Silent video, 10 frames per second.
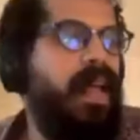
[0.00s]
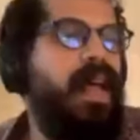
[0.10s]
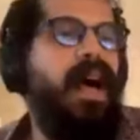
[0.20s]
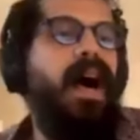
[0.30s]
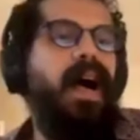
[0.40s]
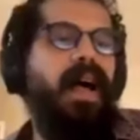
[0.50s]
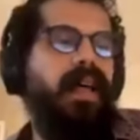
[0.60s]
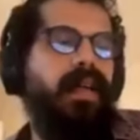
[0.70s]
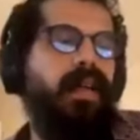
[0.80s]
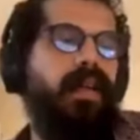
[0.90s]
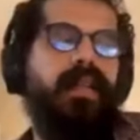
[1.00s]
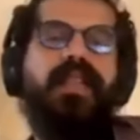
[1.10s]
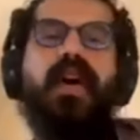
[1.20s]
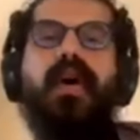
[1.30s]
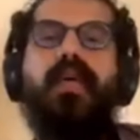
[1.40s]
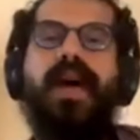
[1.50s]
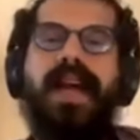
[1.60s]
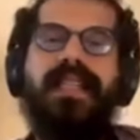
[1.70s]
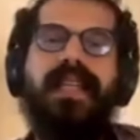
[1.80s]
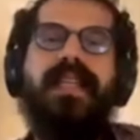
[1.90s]
Uh, so what I
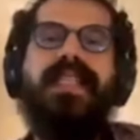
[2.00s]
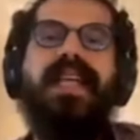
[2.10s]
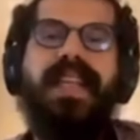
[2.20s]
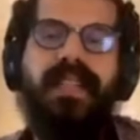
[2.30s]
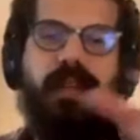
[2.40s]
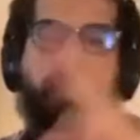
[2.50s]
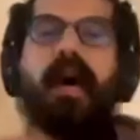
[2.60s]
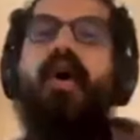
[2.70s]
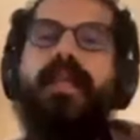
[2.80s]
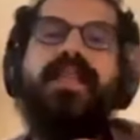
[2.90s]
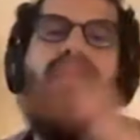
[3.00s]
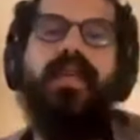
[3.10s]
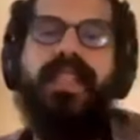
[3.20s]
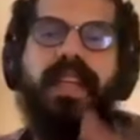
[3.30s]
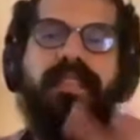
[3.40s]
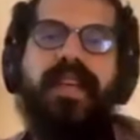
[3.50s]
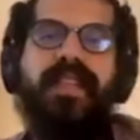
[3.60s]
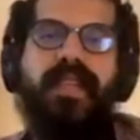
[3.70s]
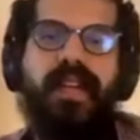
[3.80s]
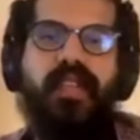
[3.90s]
did is that I took the open source
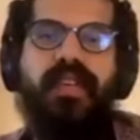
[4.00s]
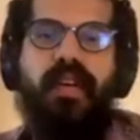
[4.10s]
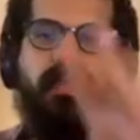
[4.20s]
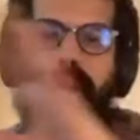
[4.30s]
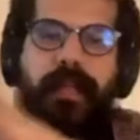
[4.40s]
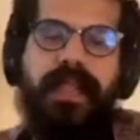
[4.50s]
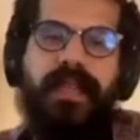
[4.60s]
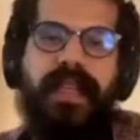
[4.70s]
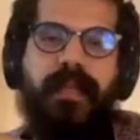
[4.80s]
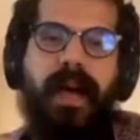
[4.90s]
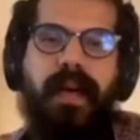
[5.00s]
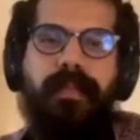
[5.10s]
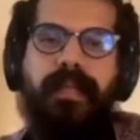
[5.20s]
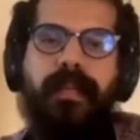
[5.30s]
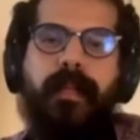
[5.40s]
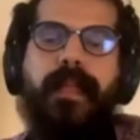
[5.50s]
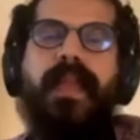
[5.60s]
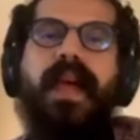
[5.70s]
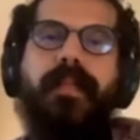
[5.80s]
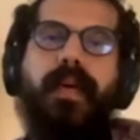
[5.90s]
infrastructure of OpenStreetMap
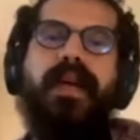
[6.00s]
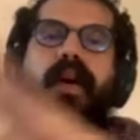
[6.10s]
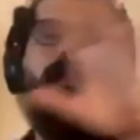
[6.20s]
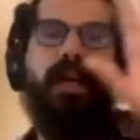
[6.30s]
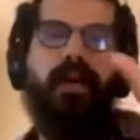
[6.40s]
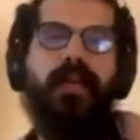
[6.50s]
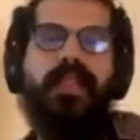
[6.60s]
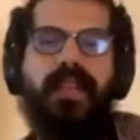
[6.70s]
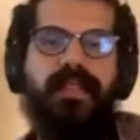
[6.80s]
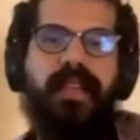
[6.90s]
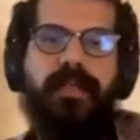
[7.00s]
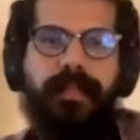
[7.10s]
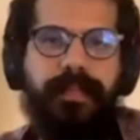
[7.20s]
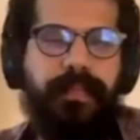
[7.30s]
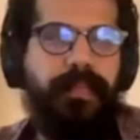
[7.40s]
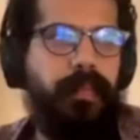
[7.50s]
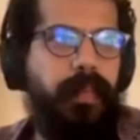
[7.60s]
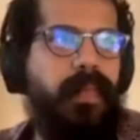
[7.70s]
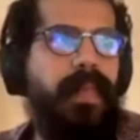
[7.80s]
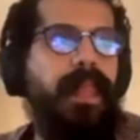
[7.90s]
and put it on my own server.
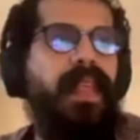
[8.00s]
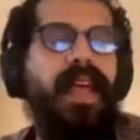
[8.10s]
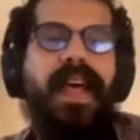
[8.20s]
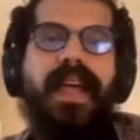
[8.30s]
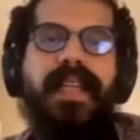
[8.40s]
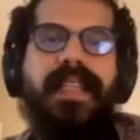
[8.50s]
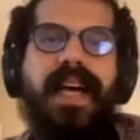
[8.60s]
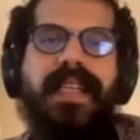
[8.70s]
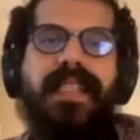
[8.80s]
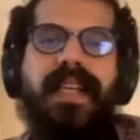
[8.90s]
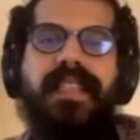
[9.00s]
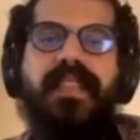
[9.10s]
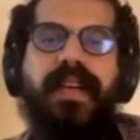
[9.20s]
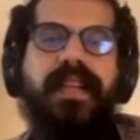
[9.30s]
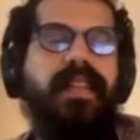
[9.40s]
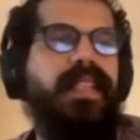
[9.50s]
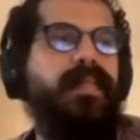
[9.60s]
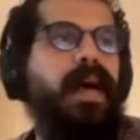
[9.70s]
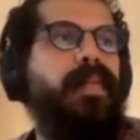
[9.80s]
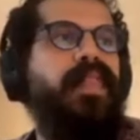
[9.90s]
And I started running these
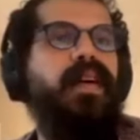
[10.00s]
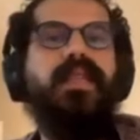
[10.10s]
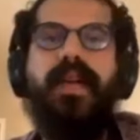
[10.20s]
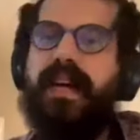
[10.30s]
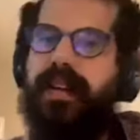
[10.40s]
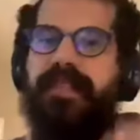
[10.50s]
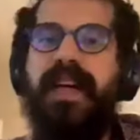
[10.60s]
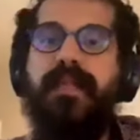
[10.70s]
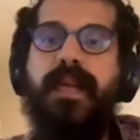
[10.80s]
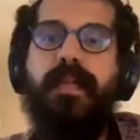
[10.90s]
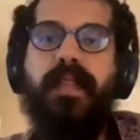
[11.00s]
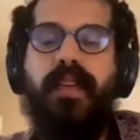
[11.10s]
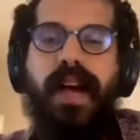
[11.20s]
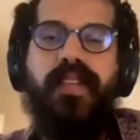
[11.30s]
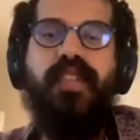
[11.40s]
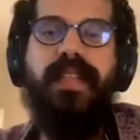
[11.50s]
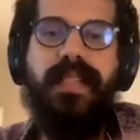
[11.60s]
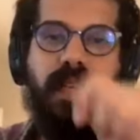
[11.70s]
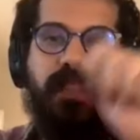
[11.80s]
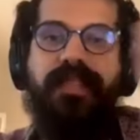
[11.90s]
mapathons where I invite people to actually
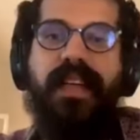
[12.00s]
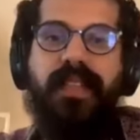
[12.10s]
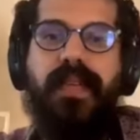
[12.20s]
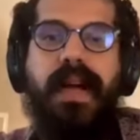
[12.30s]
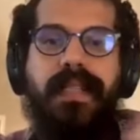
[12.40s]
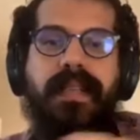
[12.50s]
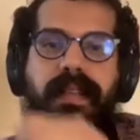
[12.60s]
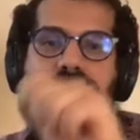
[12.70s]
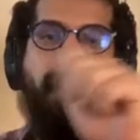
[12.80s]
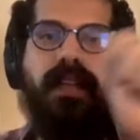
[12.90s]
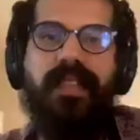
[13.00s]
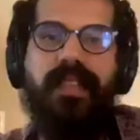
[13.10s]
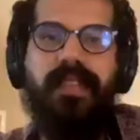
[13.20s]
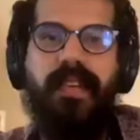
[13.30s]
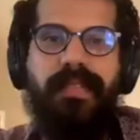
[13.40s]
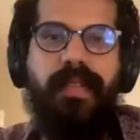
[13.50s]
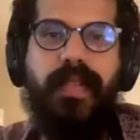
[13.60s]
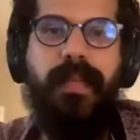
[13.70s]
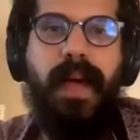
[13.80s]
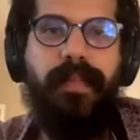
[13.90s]
start vectorizing the content of those
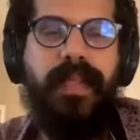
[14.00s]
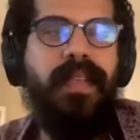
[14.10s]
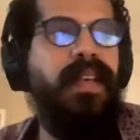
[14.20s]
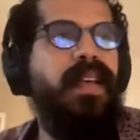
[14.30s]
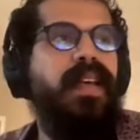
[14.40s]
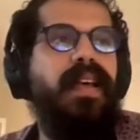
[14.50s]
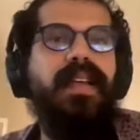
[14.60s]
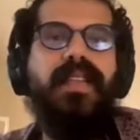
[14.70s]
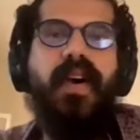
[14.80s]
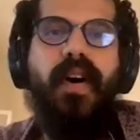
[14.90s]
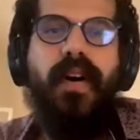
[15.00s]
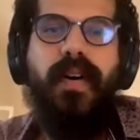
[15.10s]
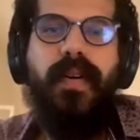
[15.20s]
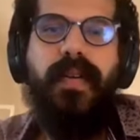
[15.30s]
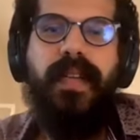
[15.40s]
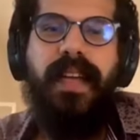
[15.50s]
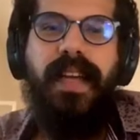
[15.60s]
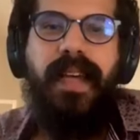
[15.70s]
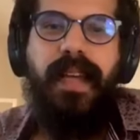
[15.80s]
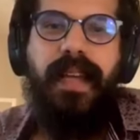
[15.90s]
maps. Mm-hmm. So
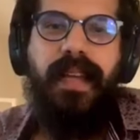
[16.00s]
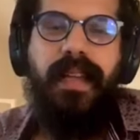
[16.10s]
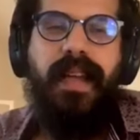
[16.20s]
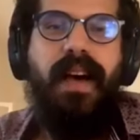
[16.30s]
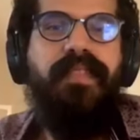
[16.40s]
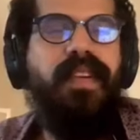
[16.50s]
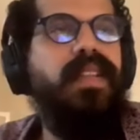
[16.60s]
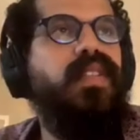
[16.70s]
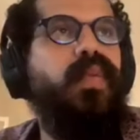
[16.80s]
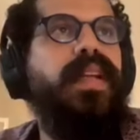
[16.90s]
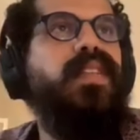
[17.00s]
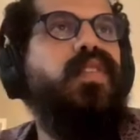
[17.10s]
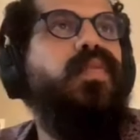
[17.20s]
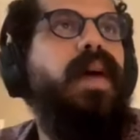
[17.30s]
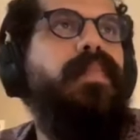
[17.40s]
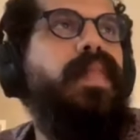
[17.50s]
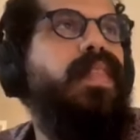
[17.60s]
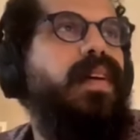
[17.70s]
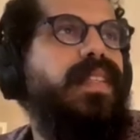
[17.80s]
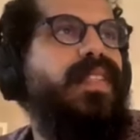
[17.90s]
uh, I've run 22
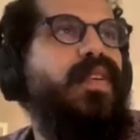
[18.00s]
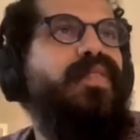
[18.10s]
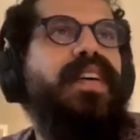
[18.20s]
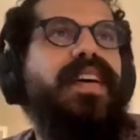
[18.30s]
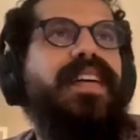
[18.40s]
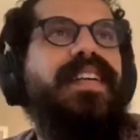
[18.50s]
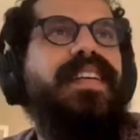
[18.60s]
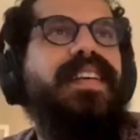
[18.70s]
mapathons so far.